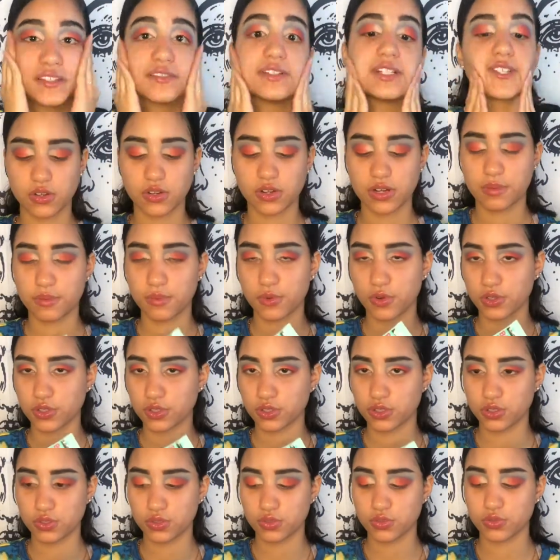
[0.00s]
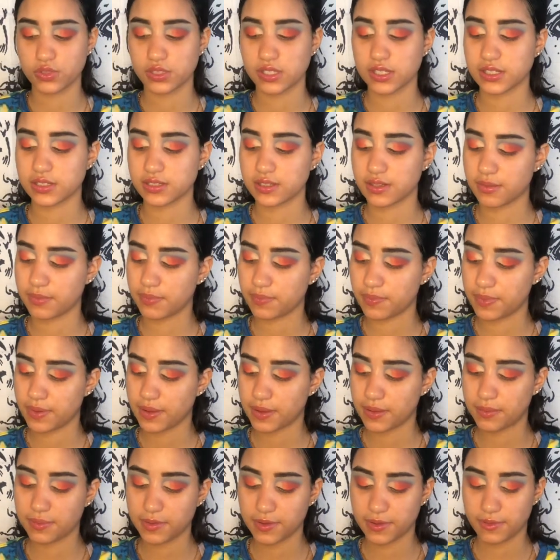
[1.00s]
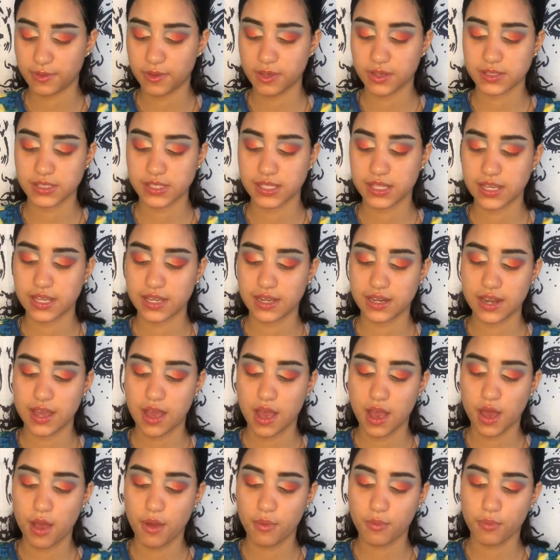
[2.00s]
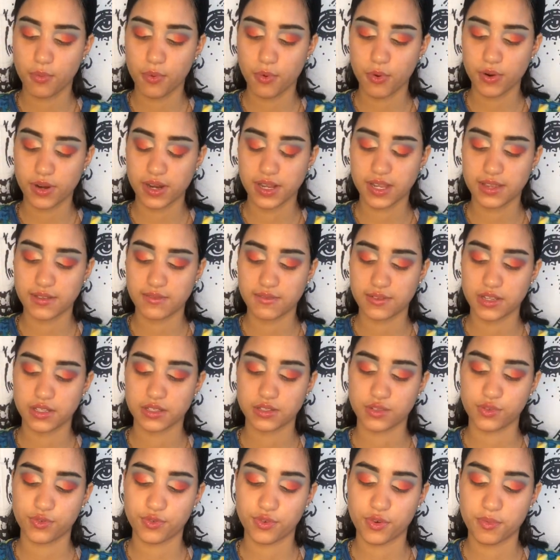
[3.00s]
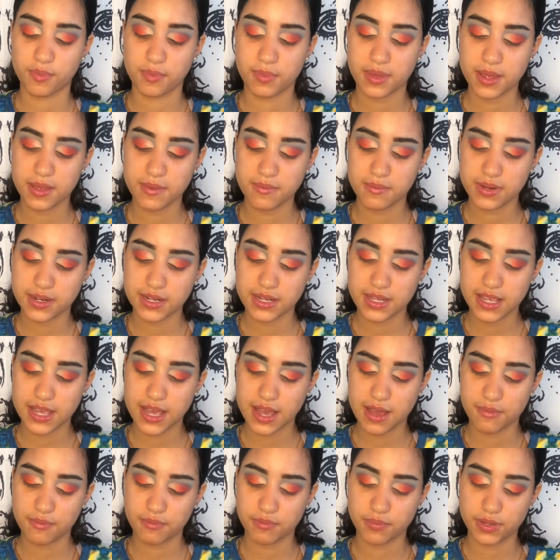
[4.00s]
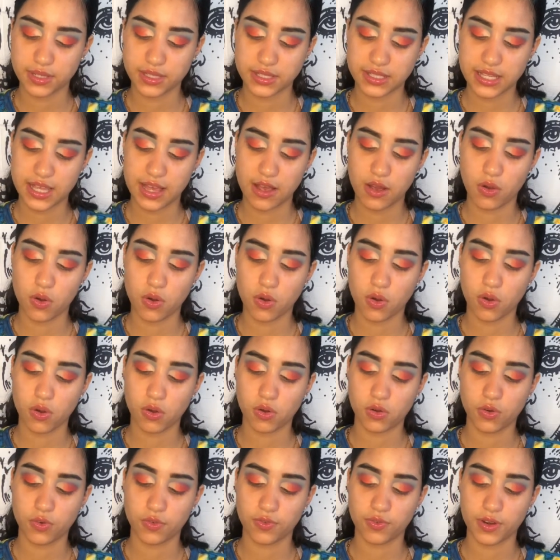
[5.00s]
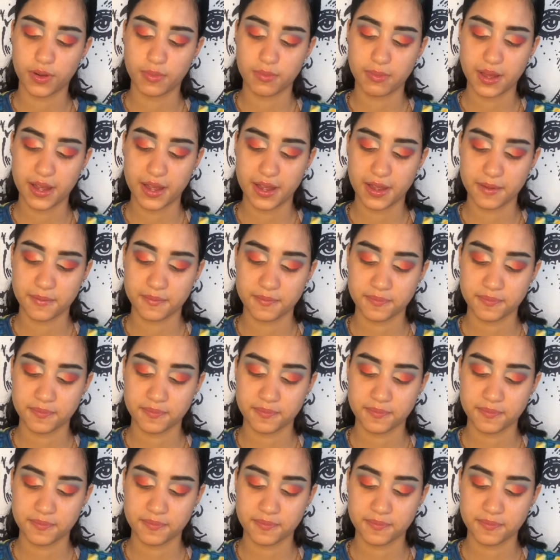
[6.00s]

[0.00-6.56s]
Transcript: All I'm going to use is the Baby Skin Pore Eraser from Maybelline and put that all over my